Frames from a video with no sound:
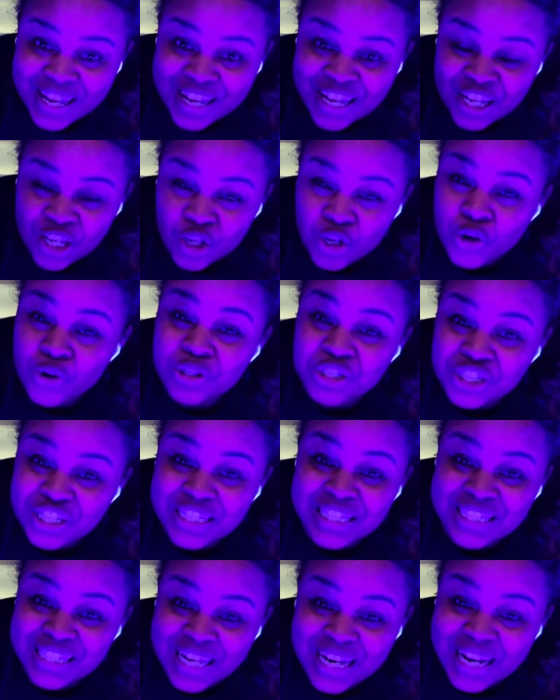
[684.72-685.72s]
you're
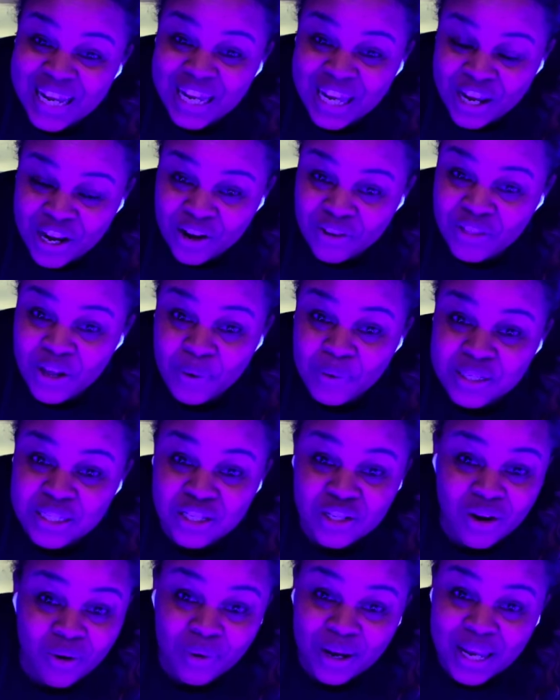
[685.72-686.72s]
just sitting here. There is
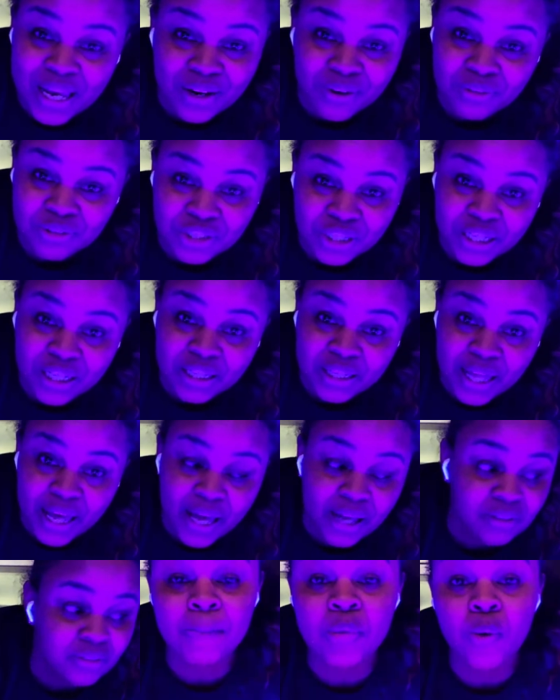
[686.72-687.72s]
no energy in
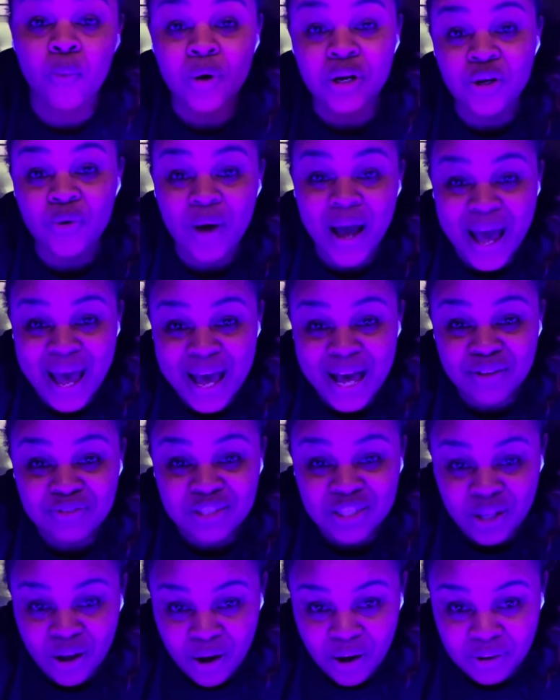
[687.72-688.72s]
that. But when you have
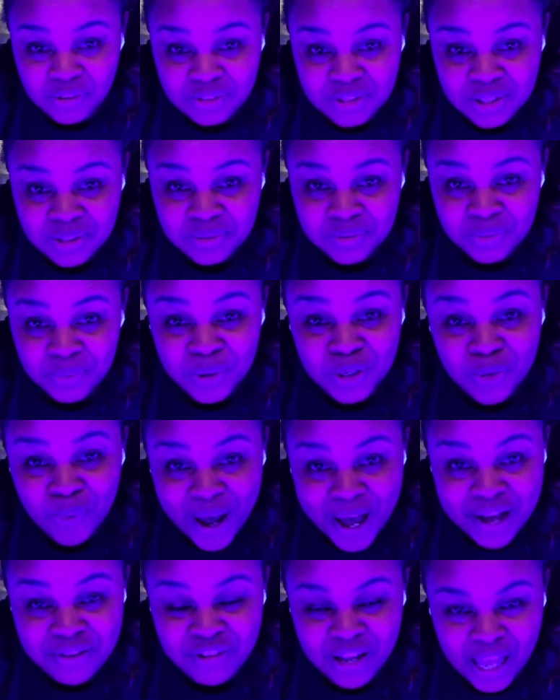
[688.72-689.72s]
salt, when you
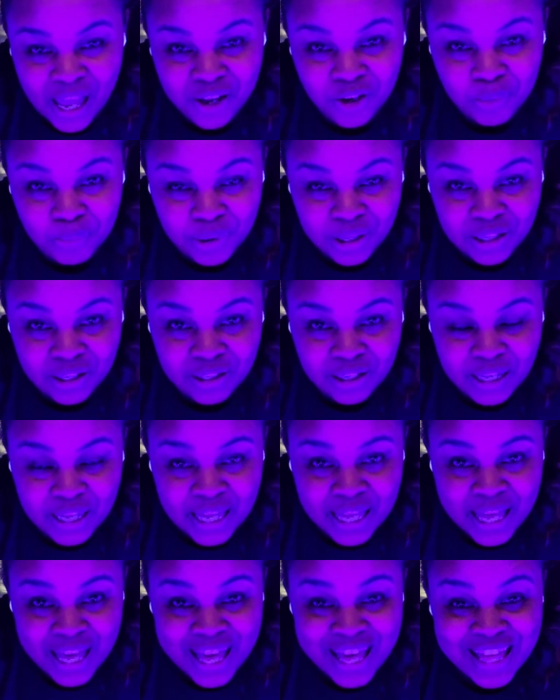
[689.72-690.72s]
have accountability,
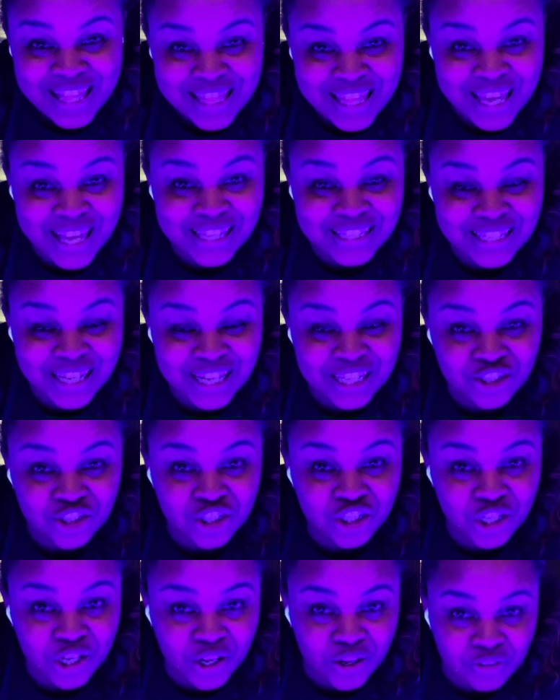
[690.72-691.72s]
things can
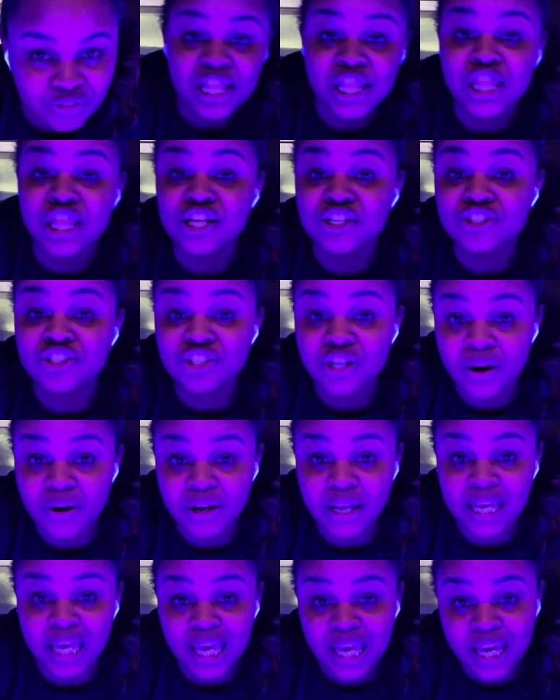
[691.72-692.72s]
shift. The
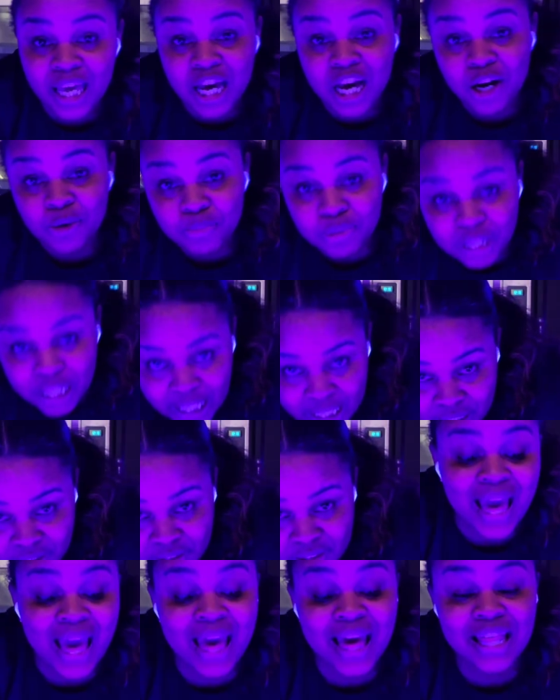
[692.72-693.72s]
circuit
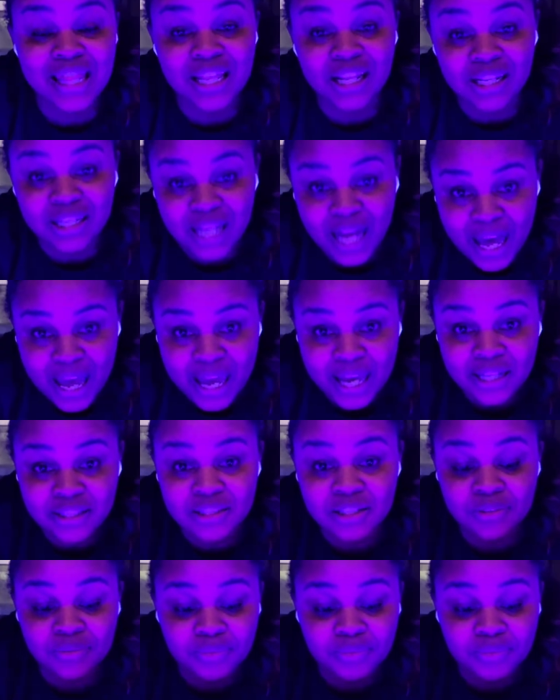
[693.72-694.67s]
completes and the light